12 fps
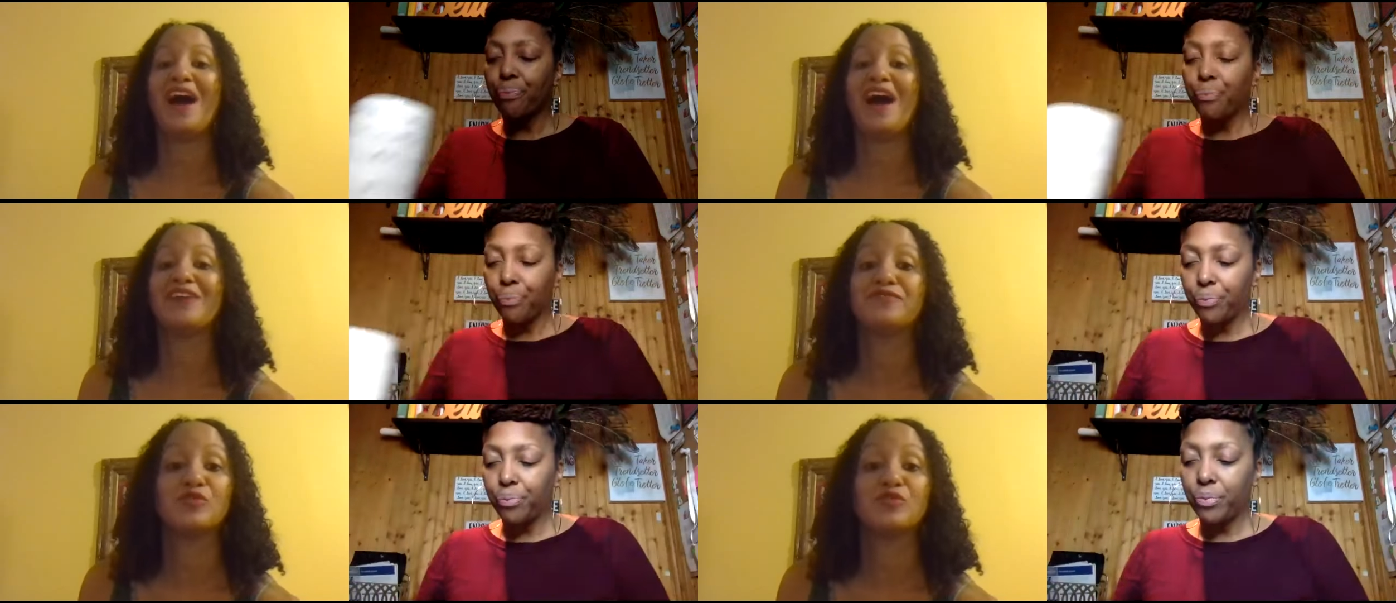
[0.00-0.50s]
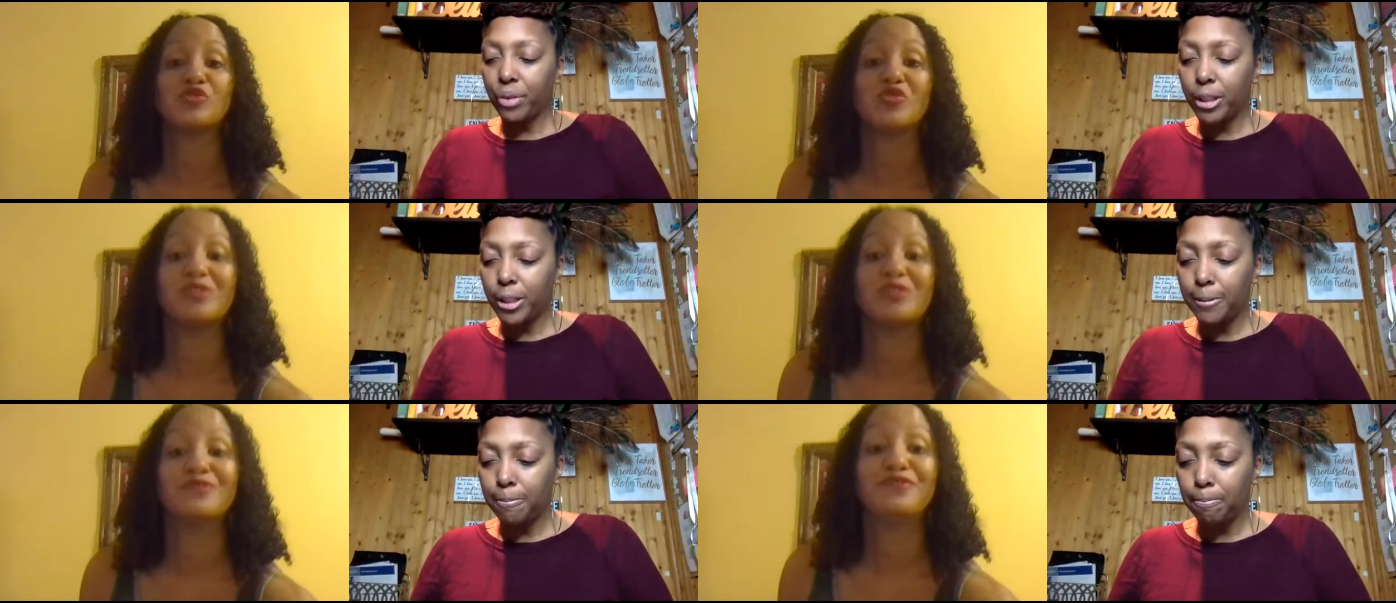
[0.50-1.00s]
Speaker 1: a
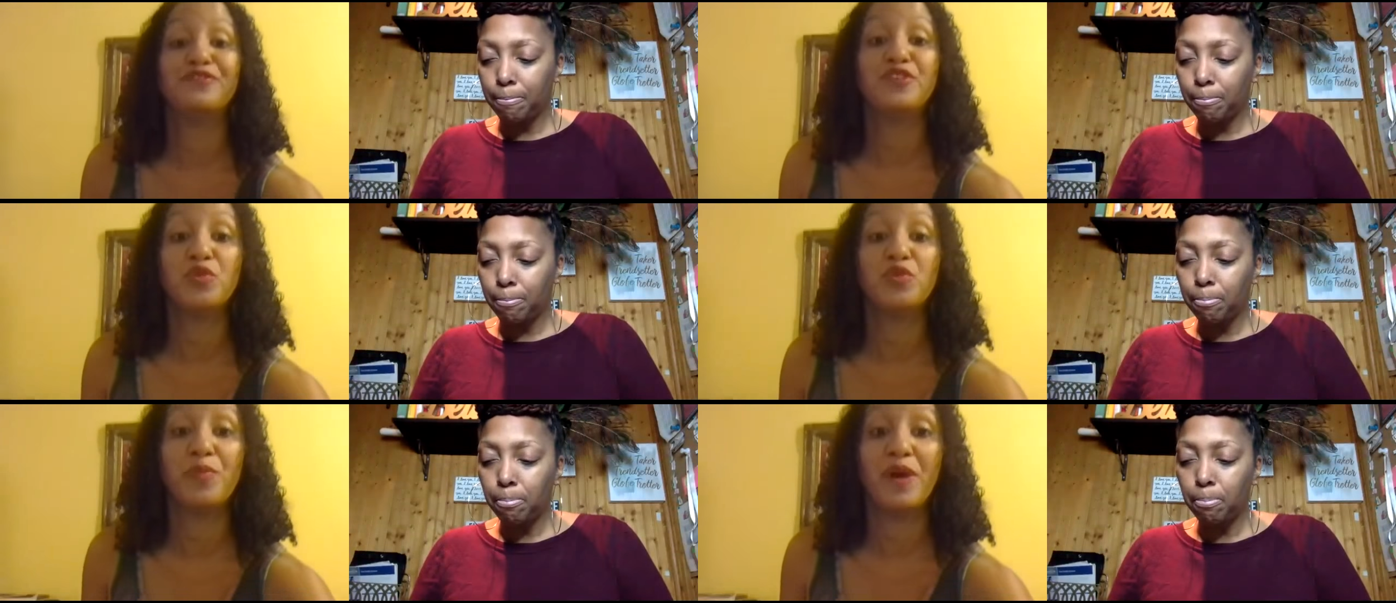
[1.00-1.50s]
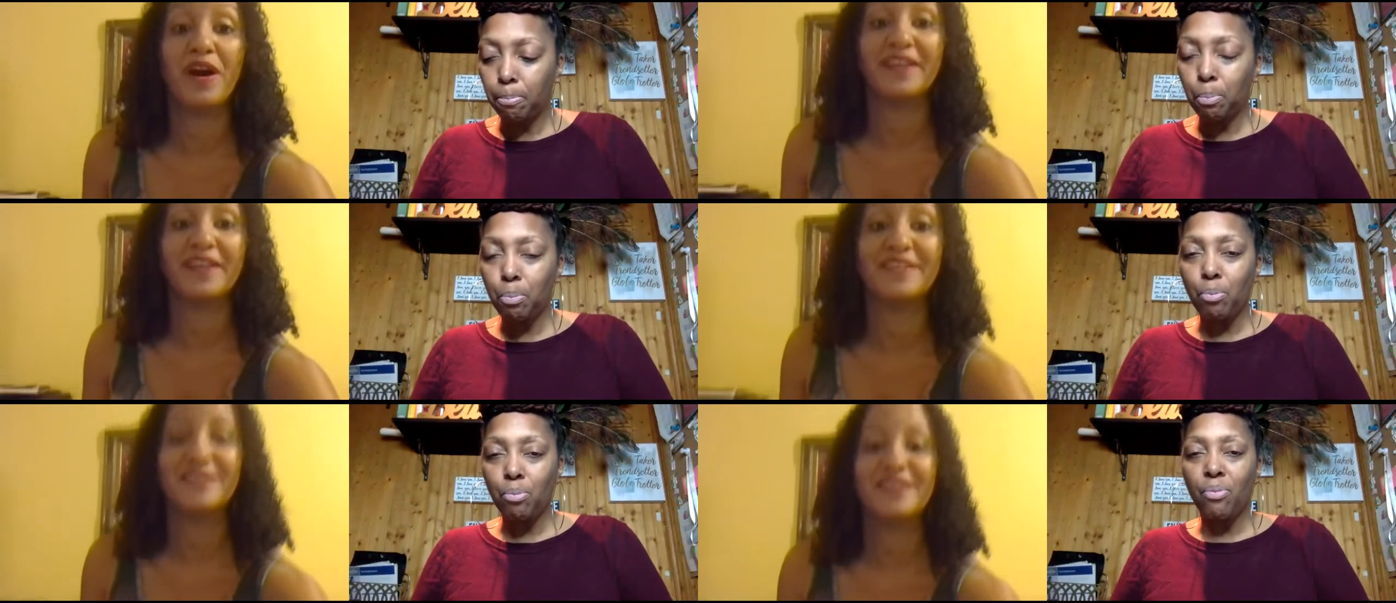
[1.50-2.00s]
certain view about
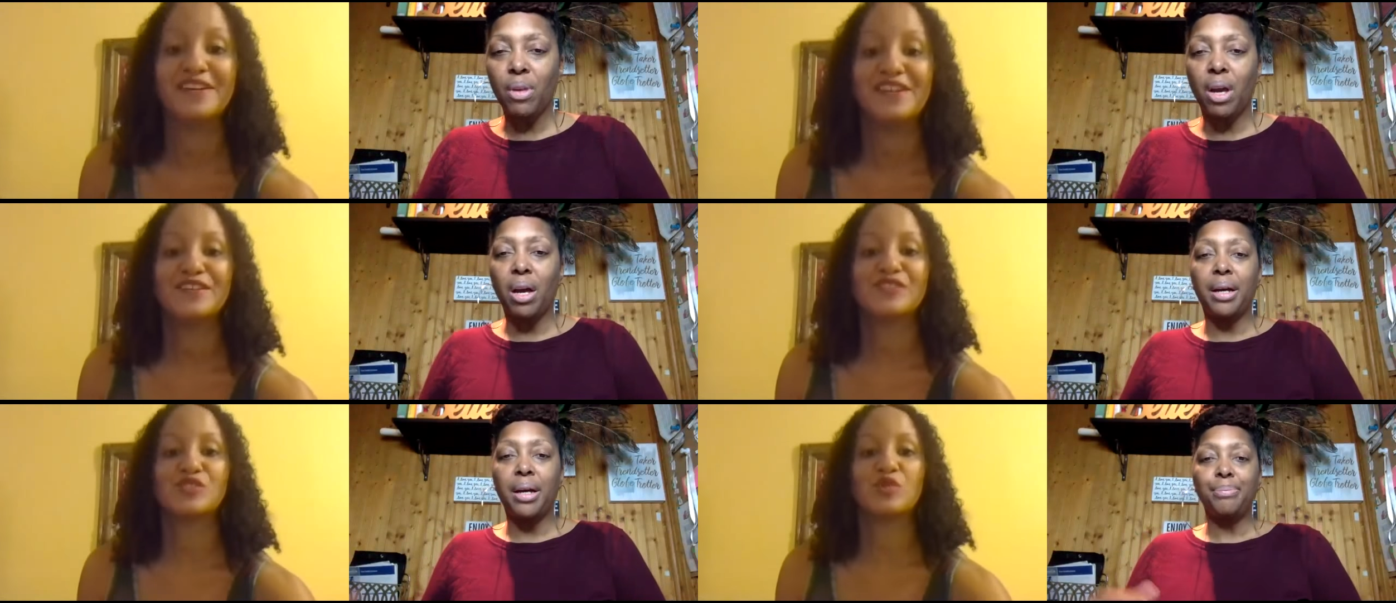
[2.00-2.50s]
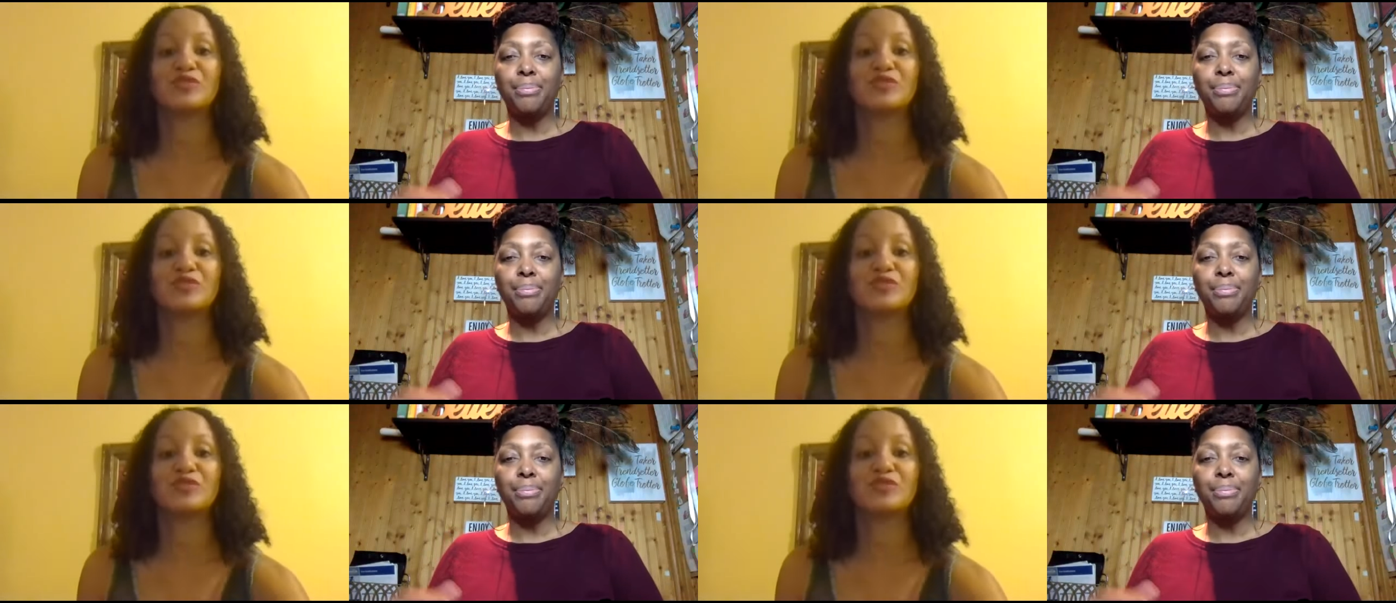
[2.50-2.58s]
it. Uh-huh.